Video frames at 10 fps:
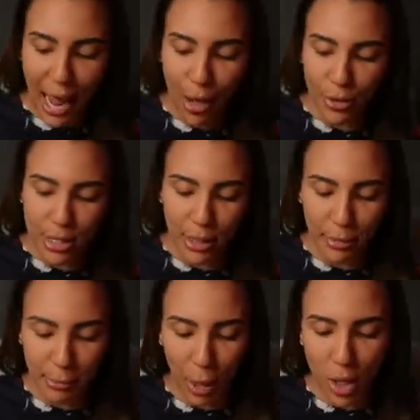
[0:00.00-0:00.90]
how it's going to
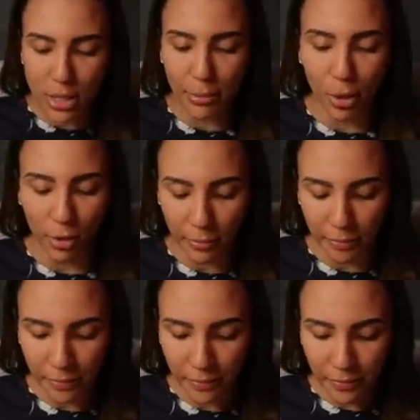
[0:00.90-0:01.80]
be possible.
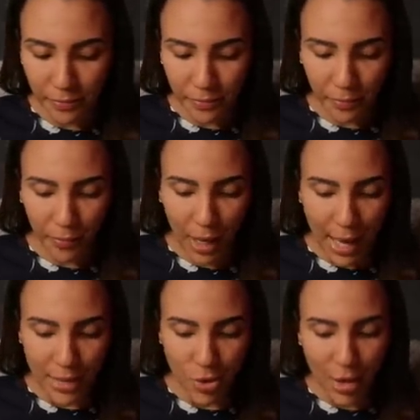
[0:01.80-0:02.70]

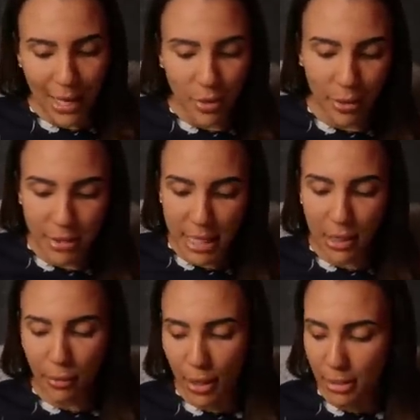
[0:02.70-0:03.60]
Okay, so that's what I'm seeing
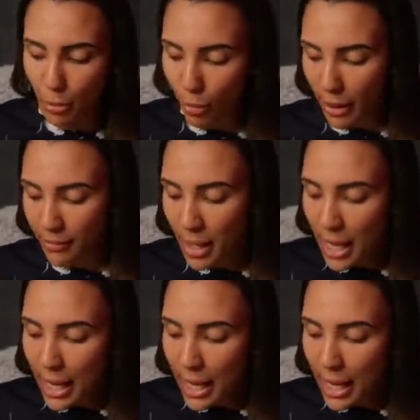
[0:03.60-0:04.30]
in the present moment.